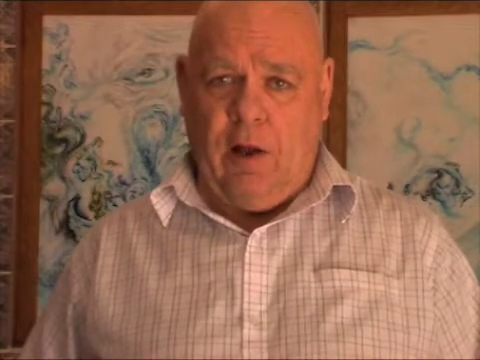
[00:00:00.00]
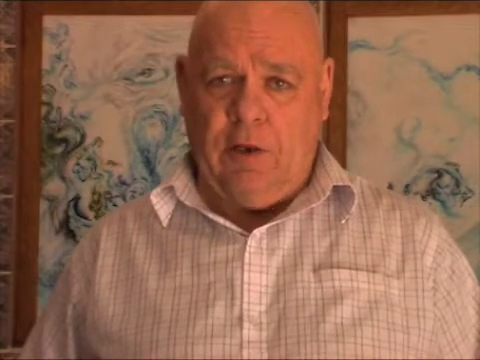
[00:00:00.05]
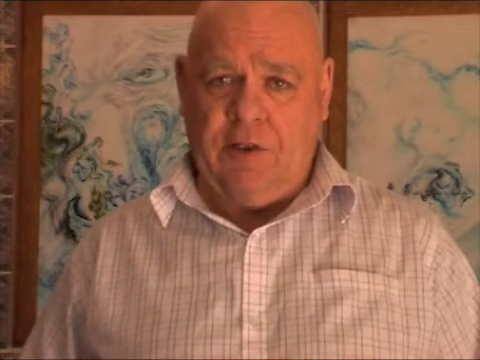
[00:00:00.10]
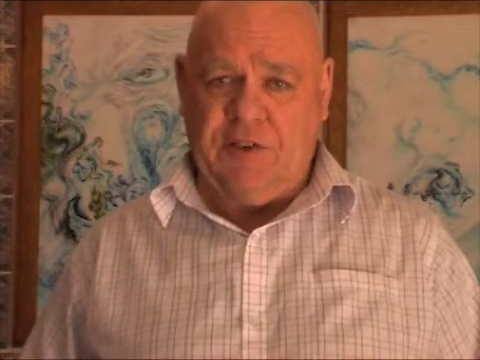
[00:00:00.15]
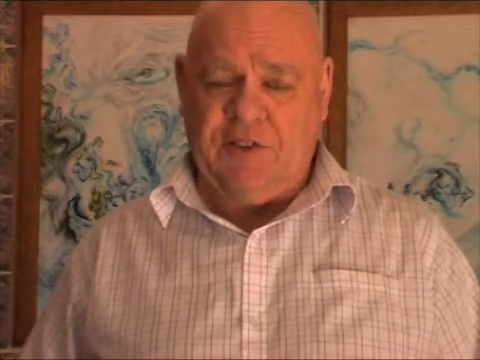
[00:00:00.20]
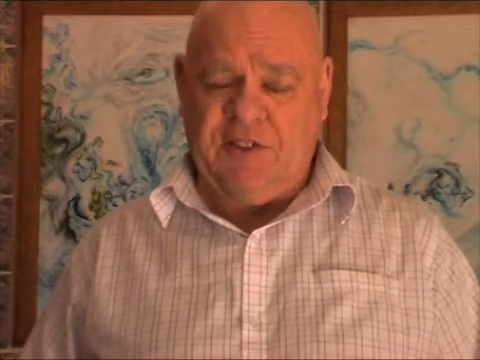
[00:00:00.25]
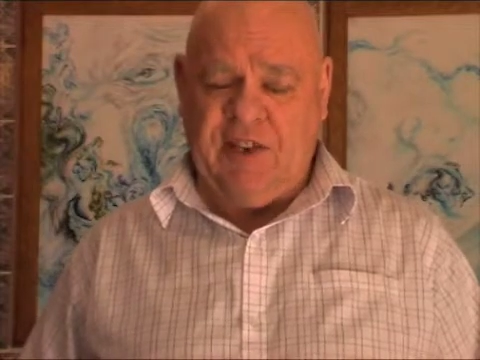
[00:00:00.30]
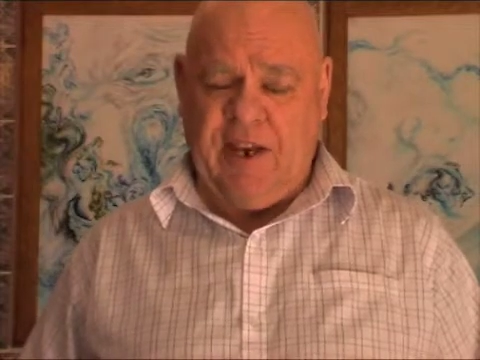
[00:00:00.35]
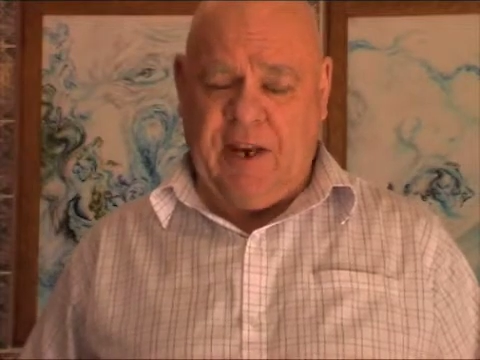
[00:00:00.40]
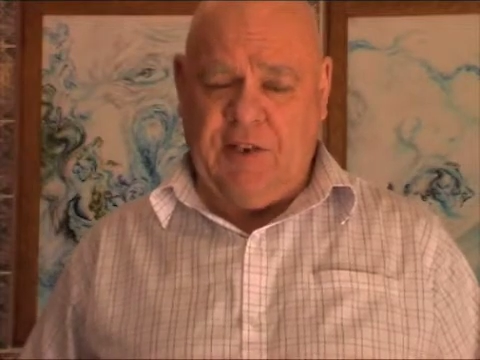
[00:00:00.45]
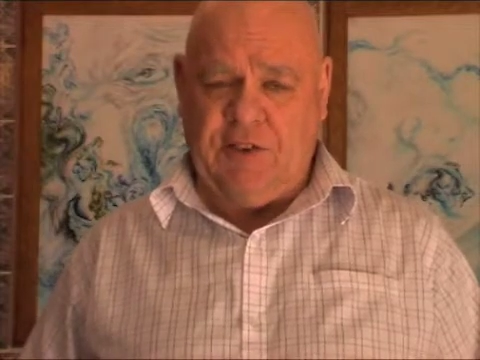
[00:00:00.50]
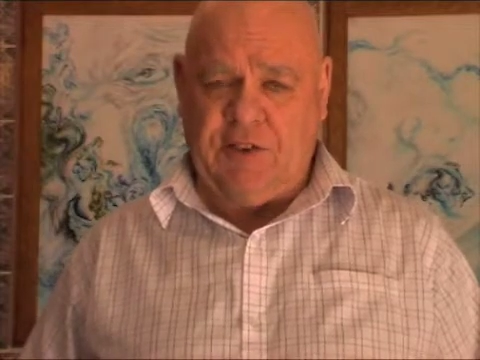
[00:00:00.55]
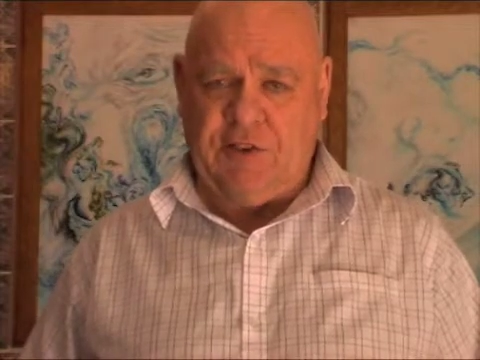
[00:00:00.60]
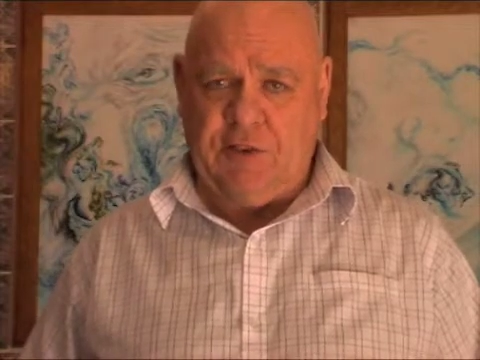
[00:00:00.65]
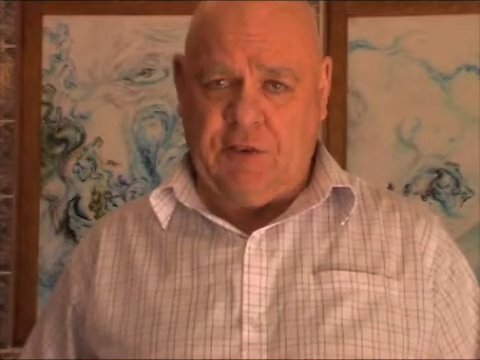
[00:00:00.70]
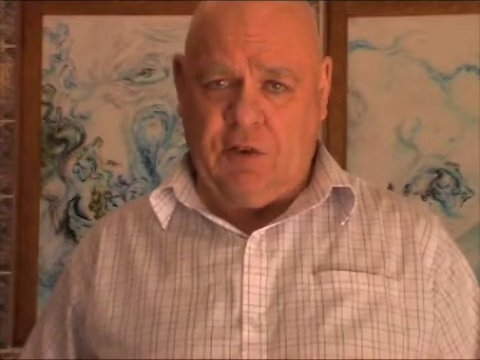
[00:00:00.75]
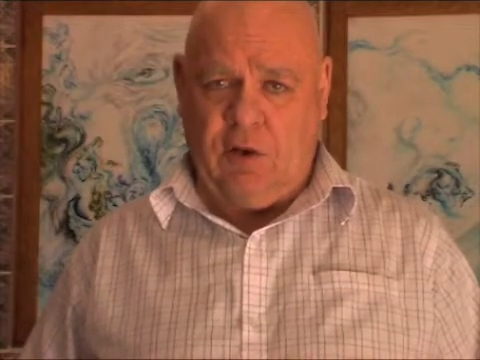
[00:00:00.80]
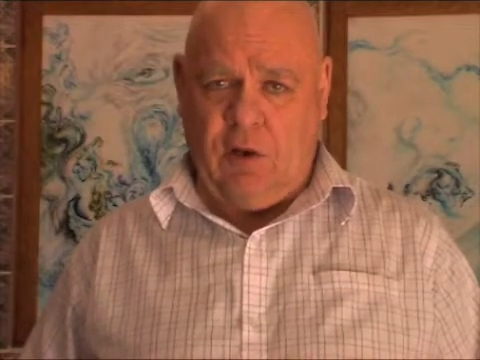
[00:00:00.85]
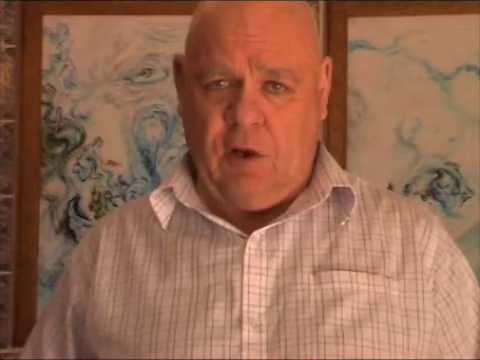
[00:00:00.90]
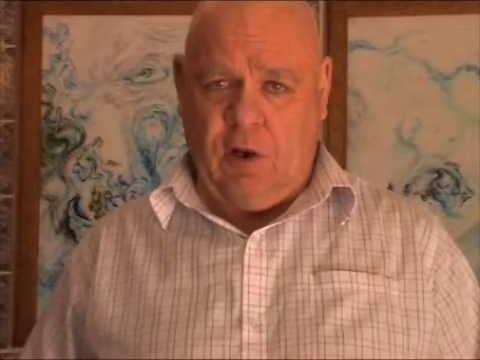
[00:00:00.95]

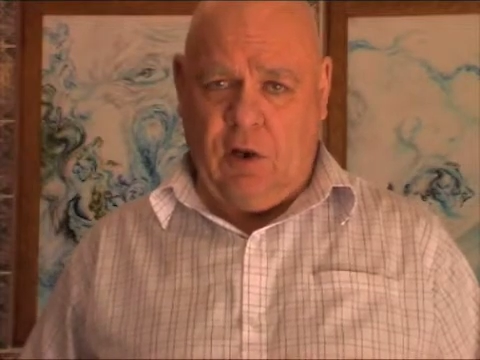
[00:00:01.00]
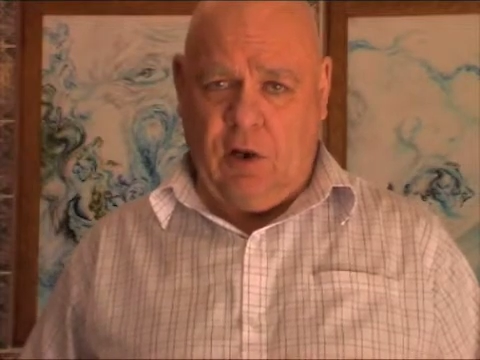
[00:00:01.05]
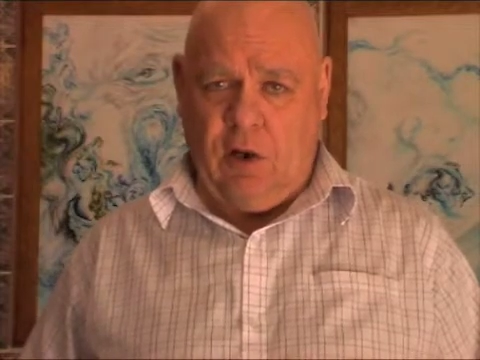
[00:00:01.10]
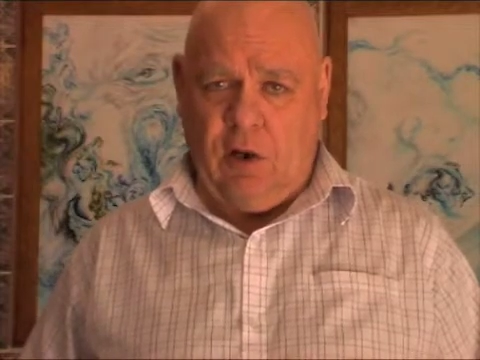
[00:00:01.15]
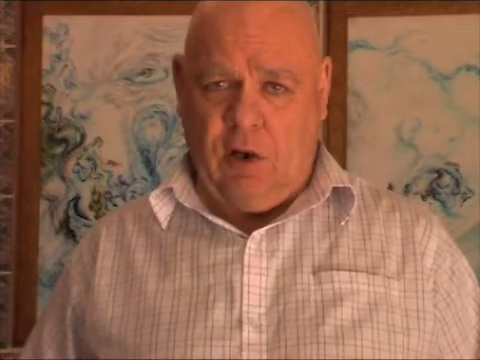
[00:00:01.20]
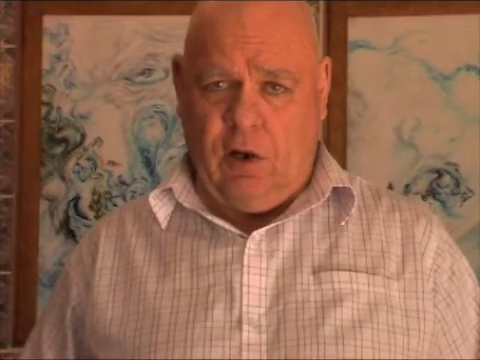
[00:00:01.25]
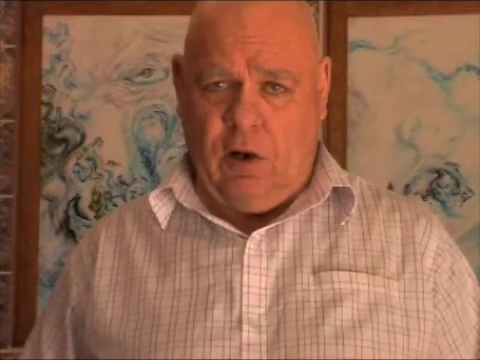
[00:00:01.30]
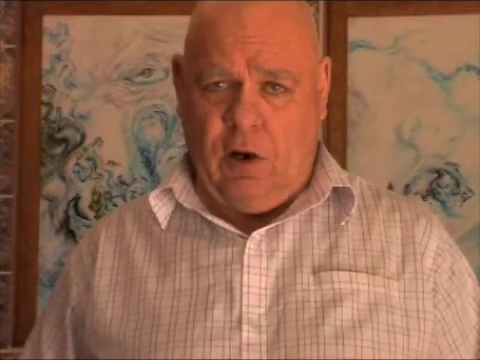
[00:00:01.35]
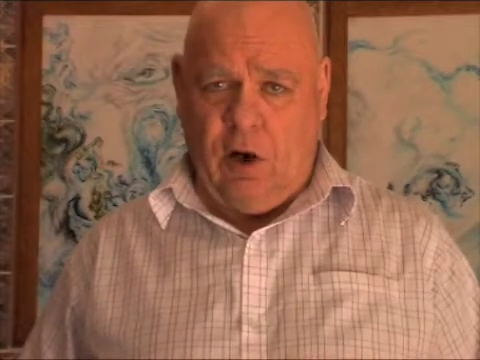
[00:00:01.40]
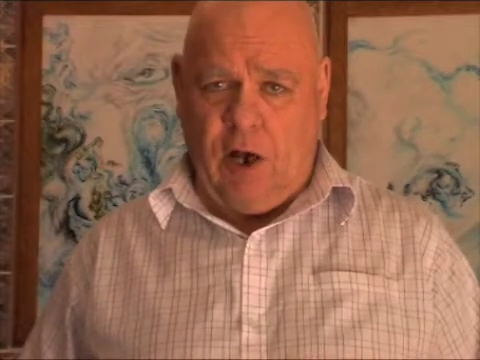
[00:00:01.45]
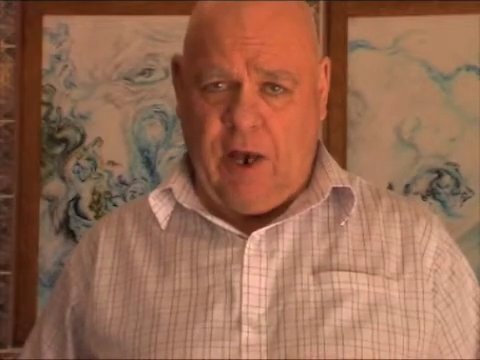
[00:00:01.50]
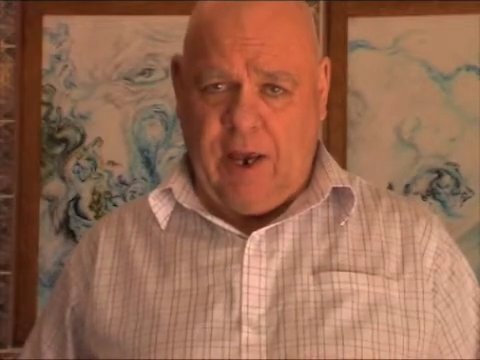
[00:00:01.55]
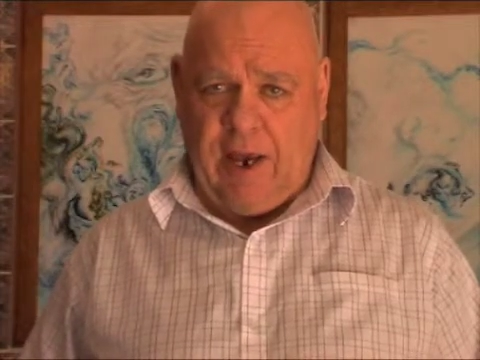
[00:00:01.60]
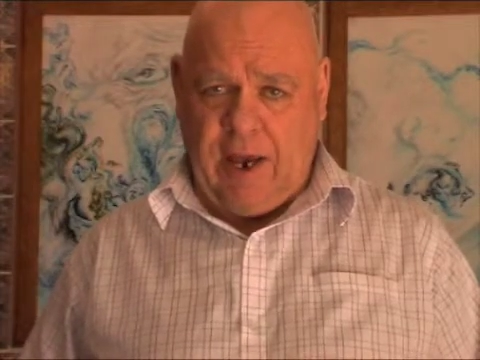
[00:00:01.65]
since I